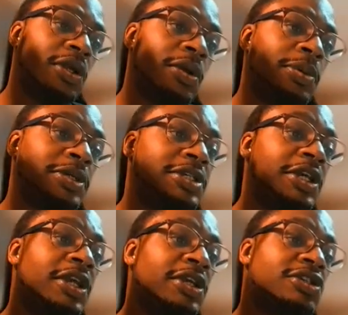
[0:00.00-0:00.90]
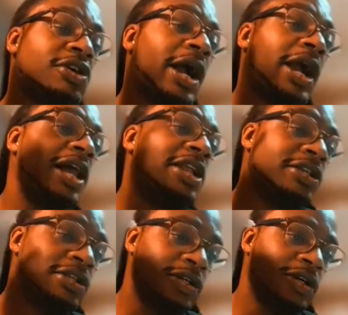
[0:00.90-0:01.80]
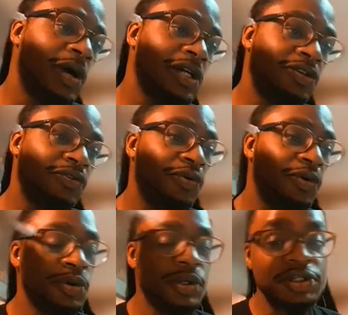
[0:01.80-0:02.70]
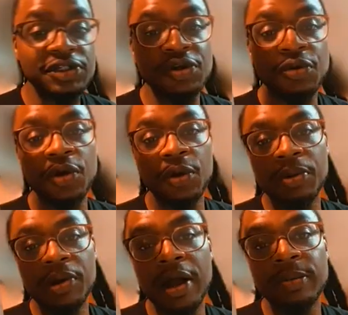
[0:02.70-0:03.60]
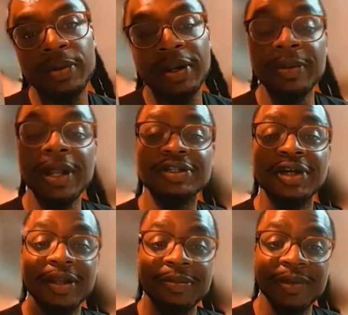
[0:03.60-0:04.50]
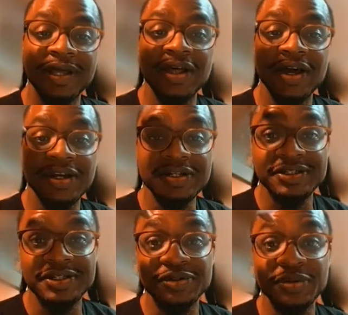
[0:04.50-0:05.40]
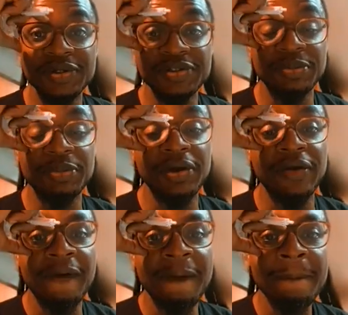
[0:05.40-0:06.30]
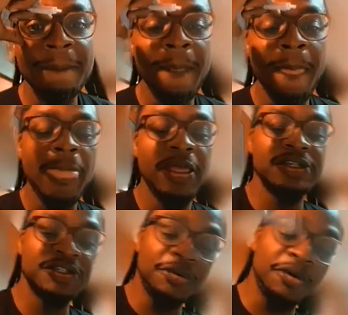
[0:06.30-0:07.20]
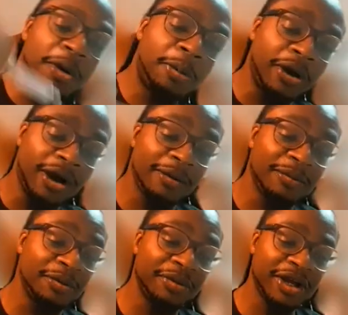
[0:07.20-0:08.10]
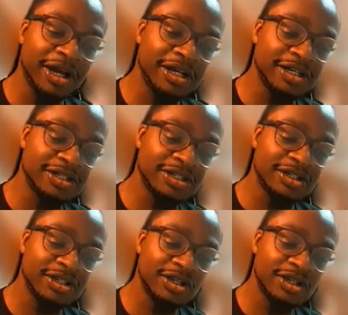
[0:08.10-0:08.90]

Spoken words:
But see, so I got a question for you. This is the real problem, and I'm not trying to make light of this situation, but this is the real problem, because